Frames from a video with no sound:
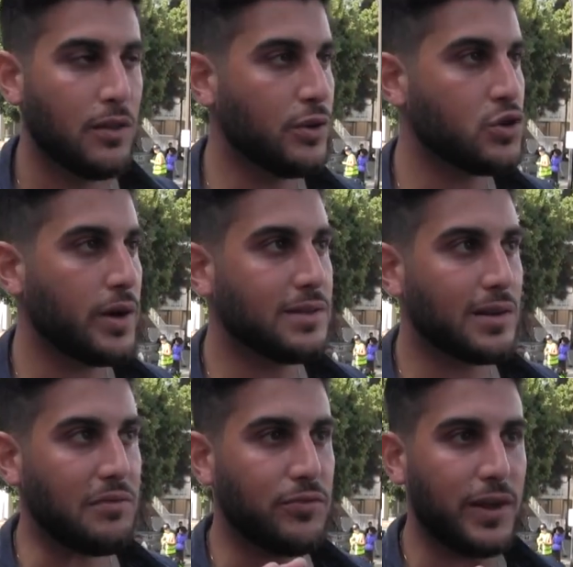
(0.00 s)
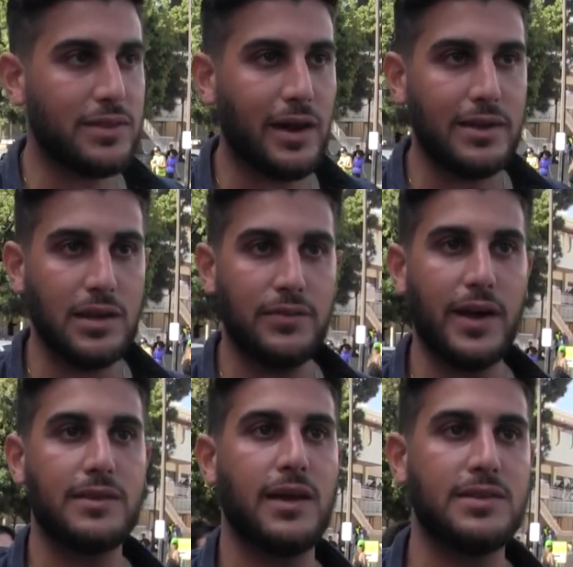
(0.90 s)
They're trying to conflate the idea of
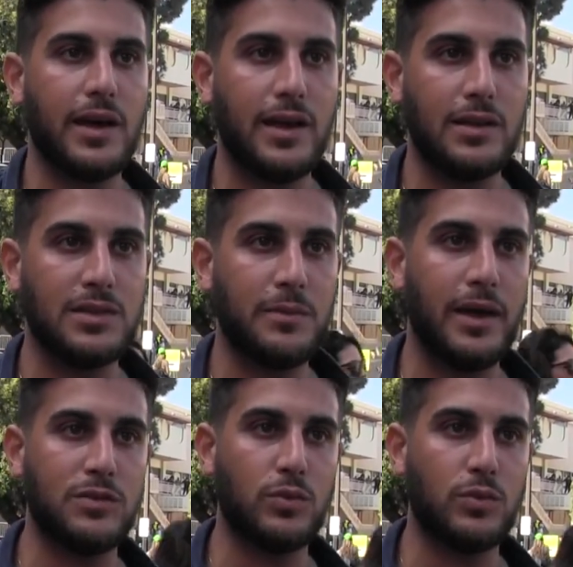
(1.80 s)
anti-Zionism as